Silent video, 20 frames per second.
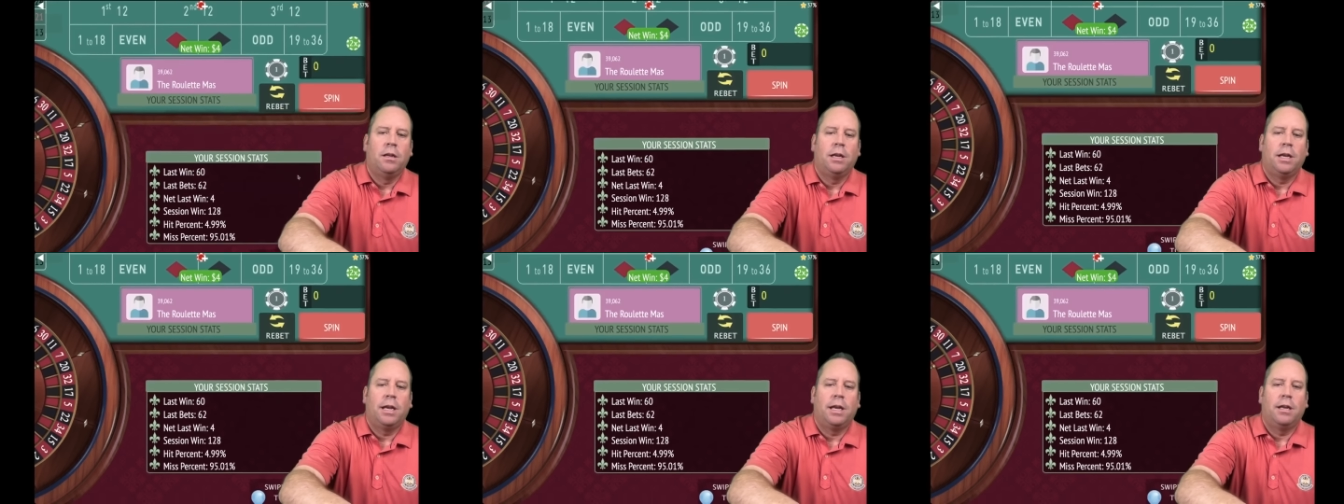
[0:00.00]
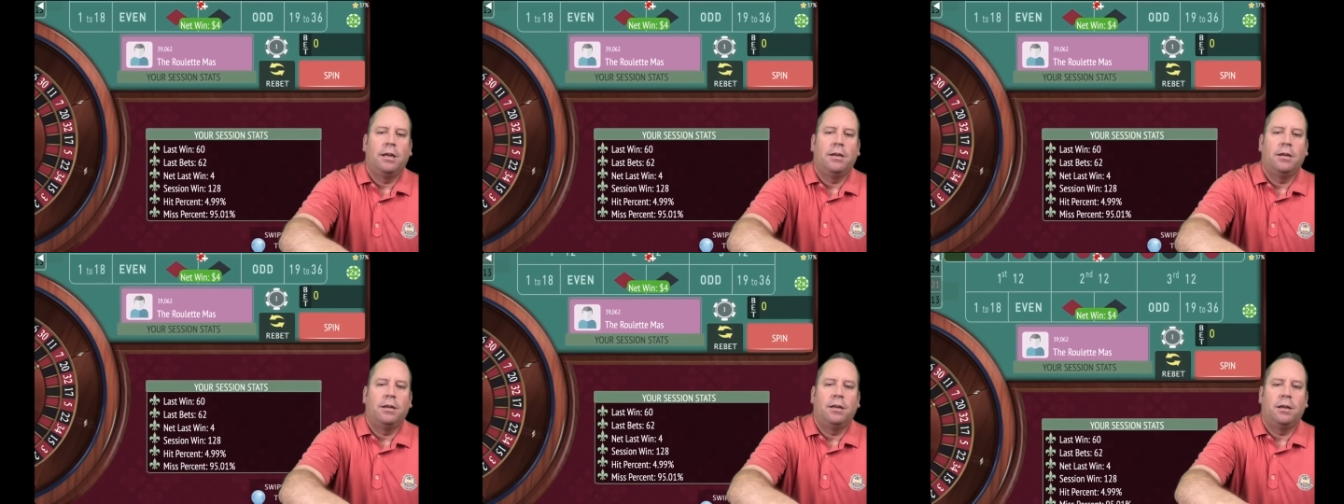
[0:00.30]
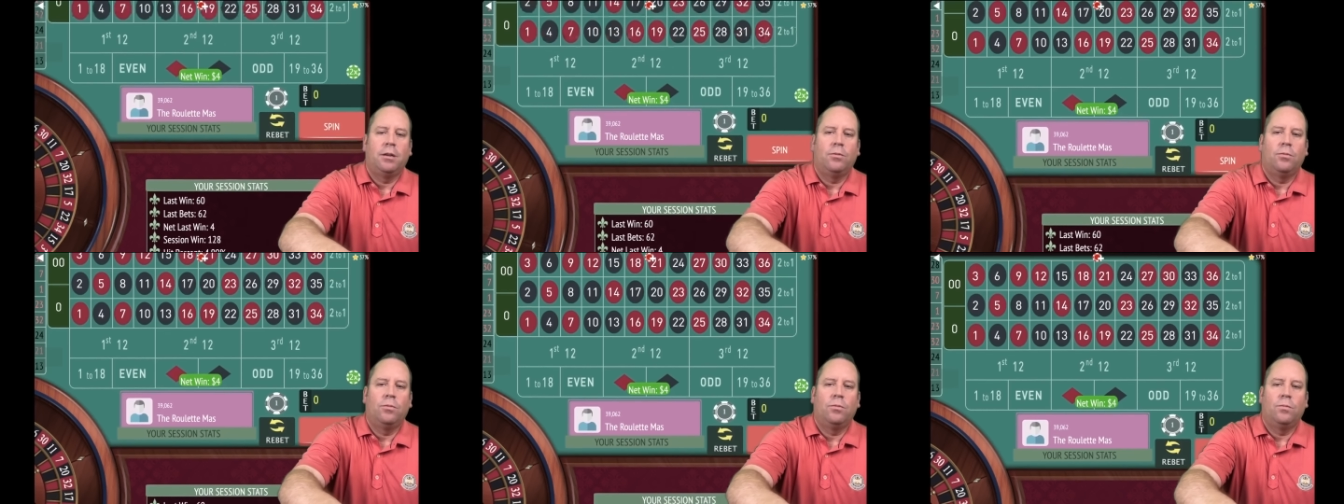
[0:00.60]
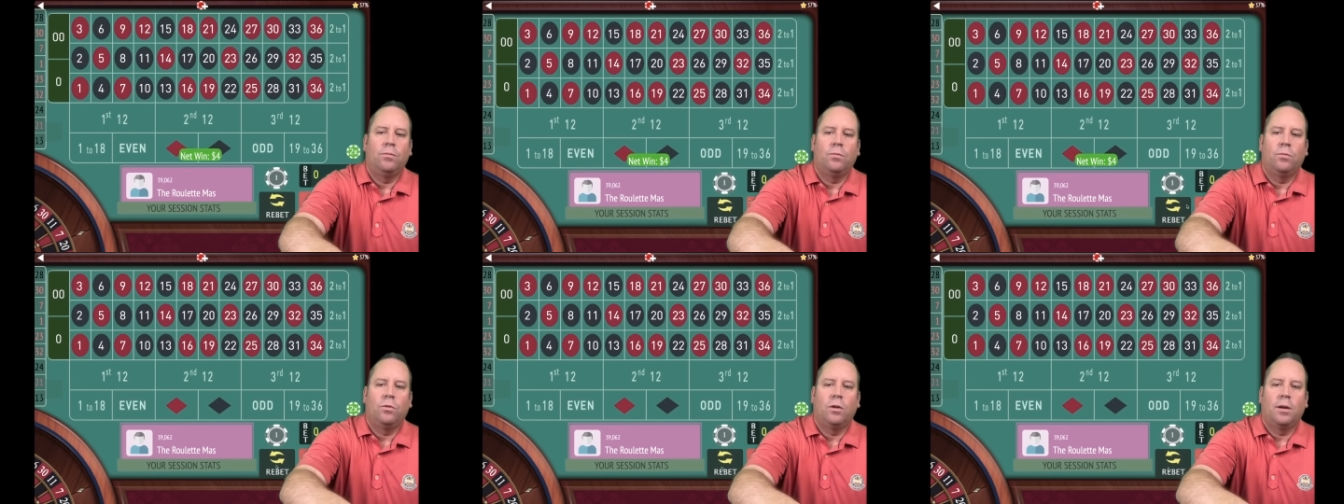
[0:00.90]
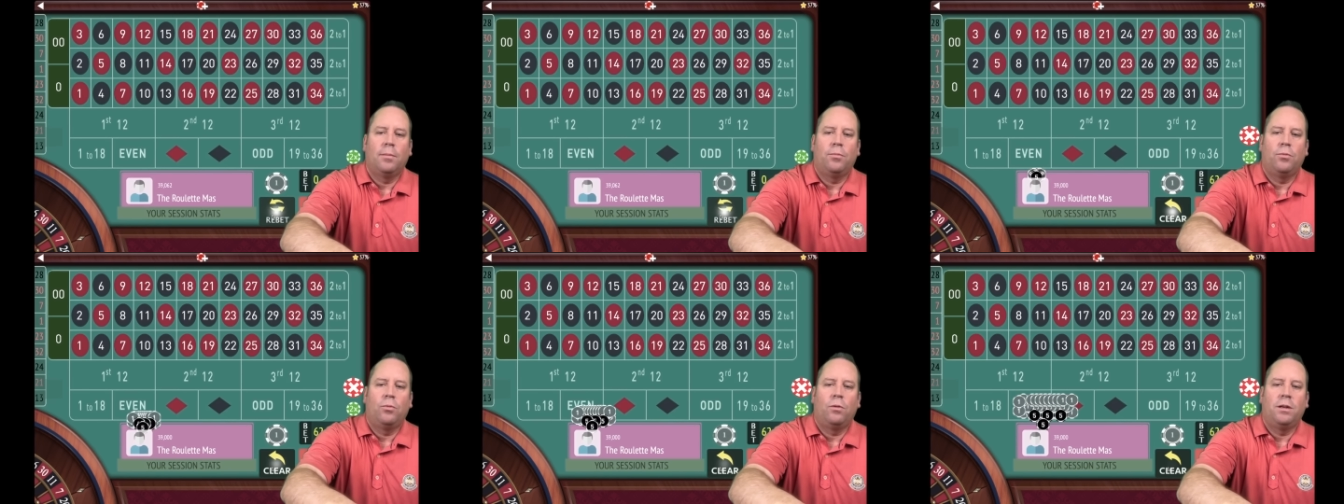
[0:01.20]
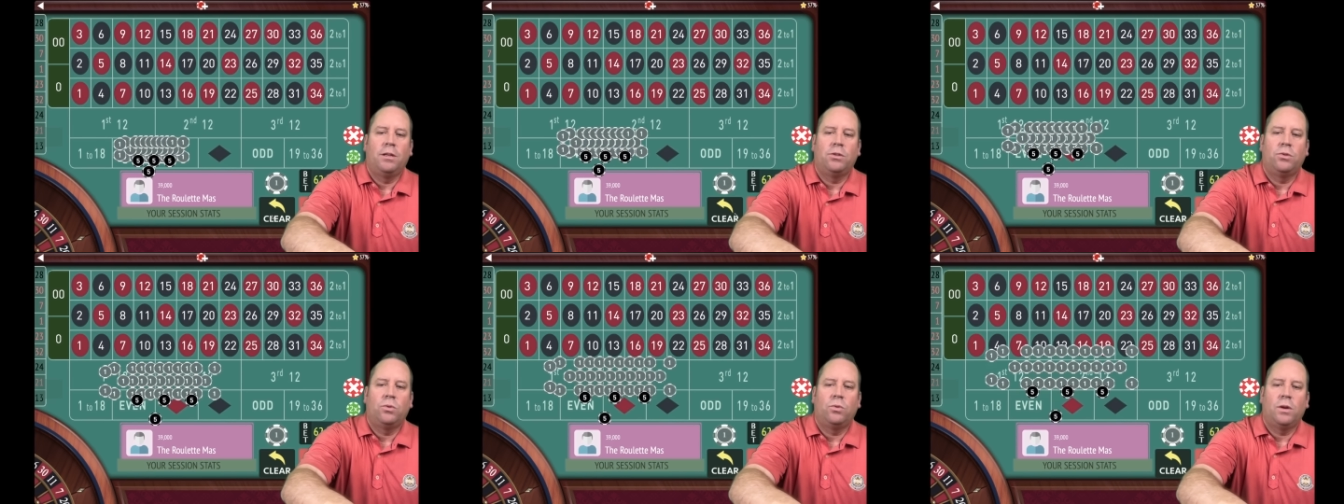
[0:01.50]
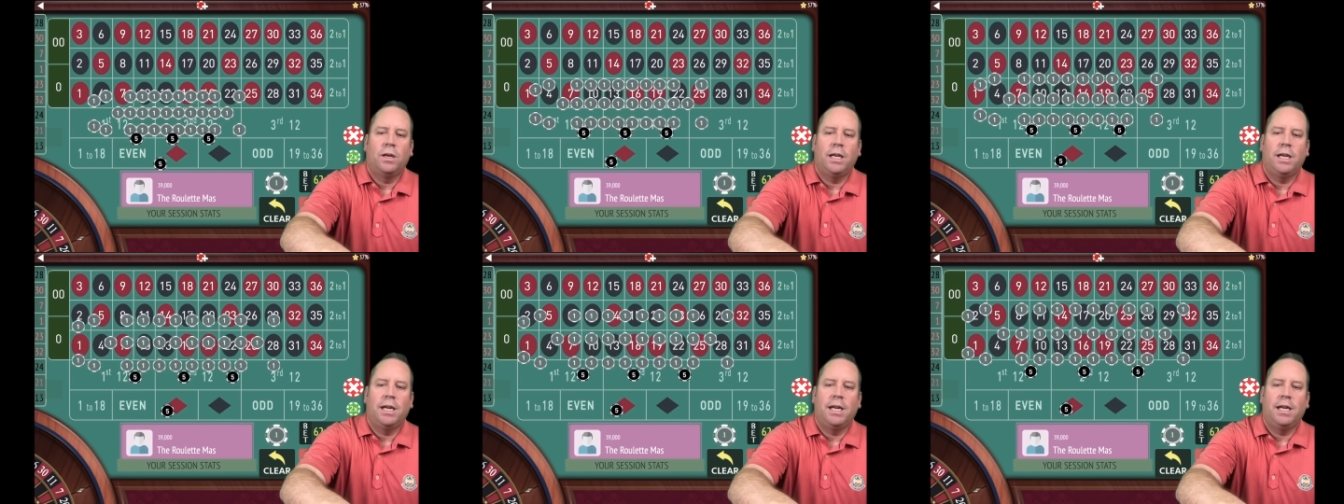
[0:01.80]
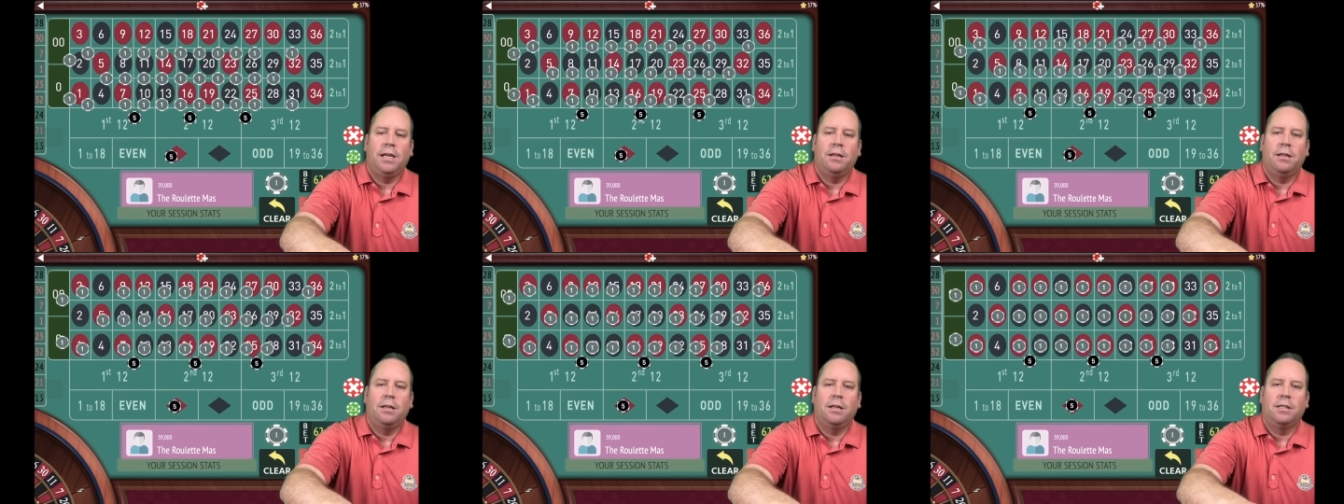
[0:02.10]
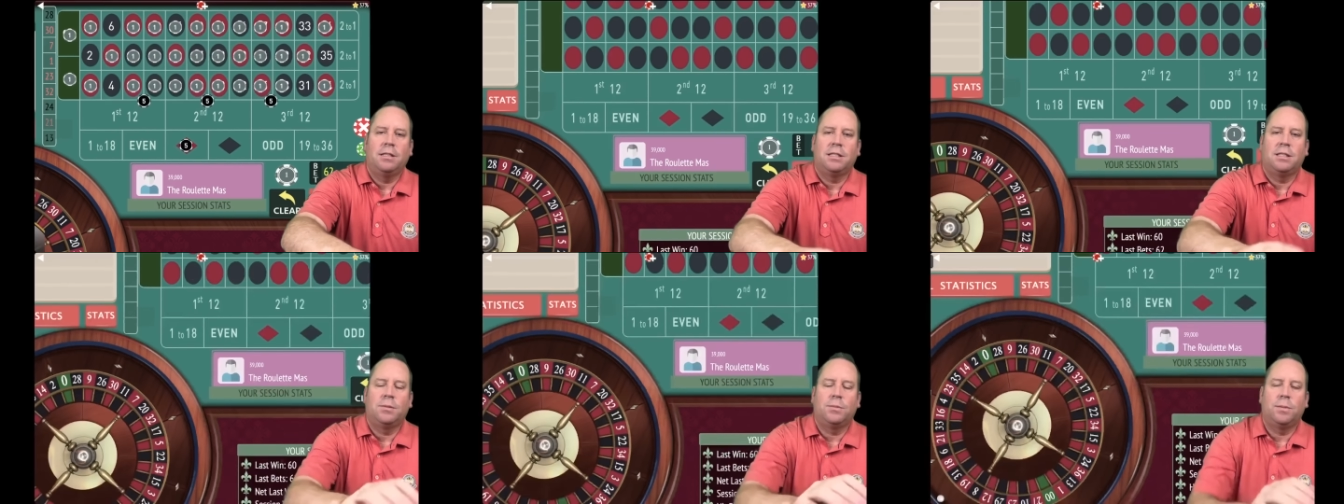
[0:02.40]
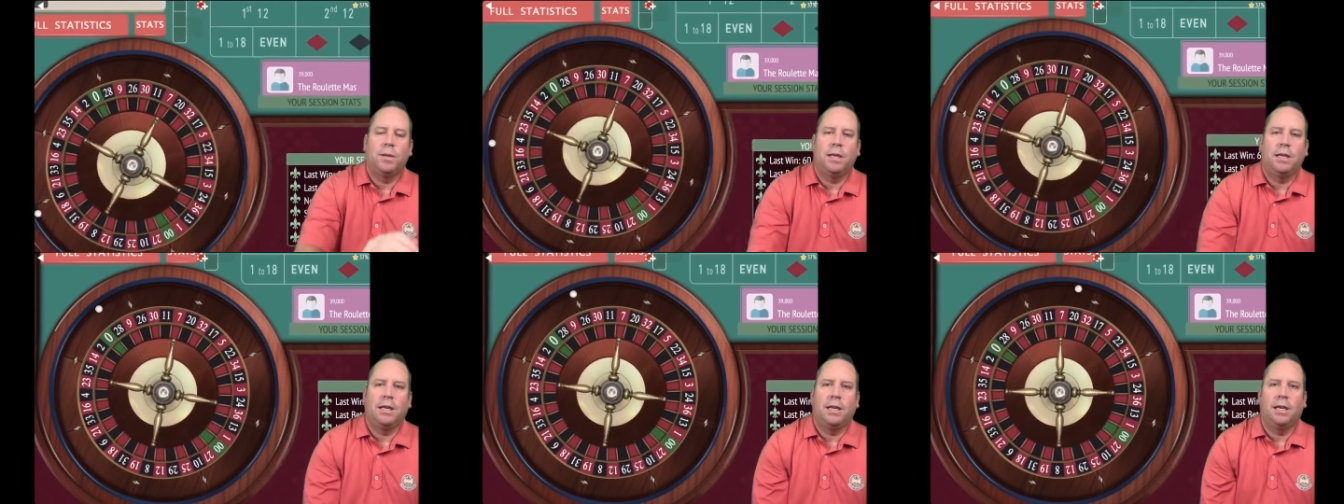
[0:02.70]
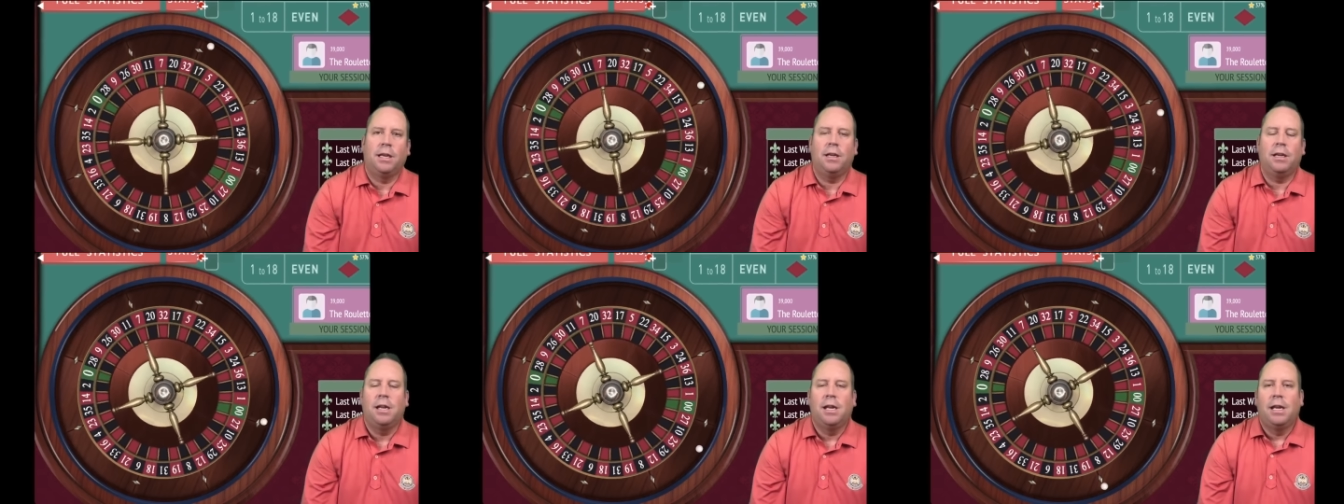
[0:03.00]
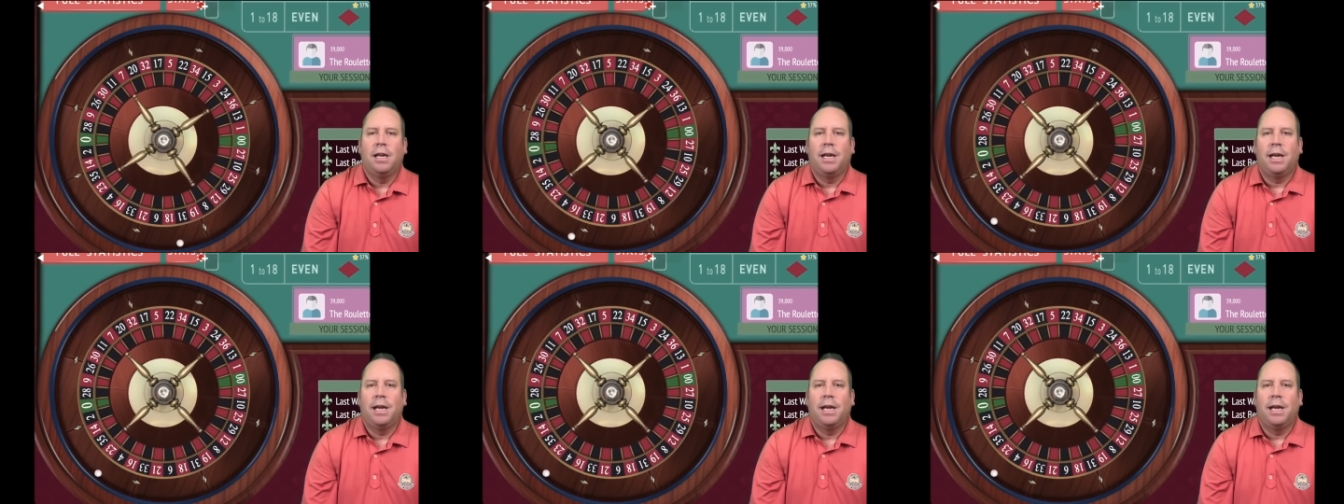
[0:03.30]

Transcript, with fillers: And uh, we're up 128. Let's spin again.